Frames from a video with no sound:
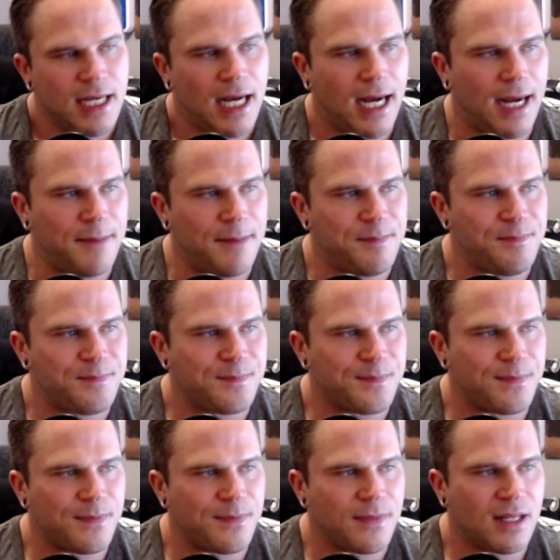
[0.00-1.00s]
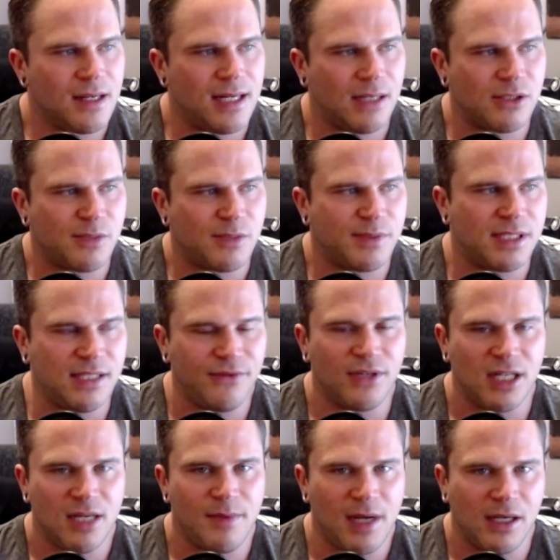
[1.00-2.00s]
Um, now,
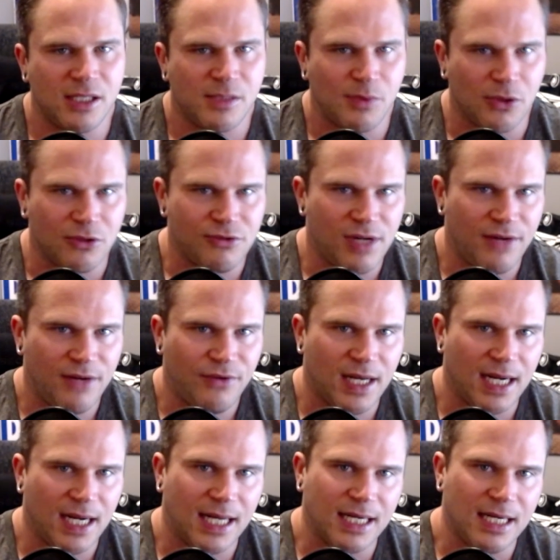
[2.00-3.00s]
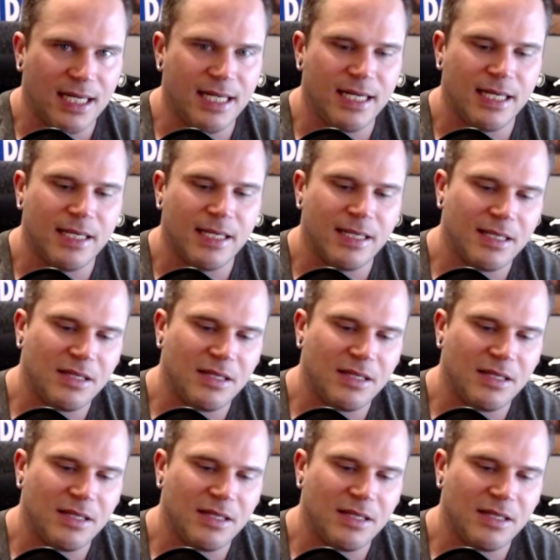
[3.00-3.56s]
specifically about exploring Raphael Adolini,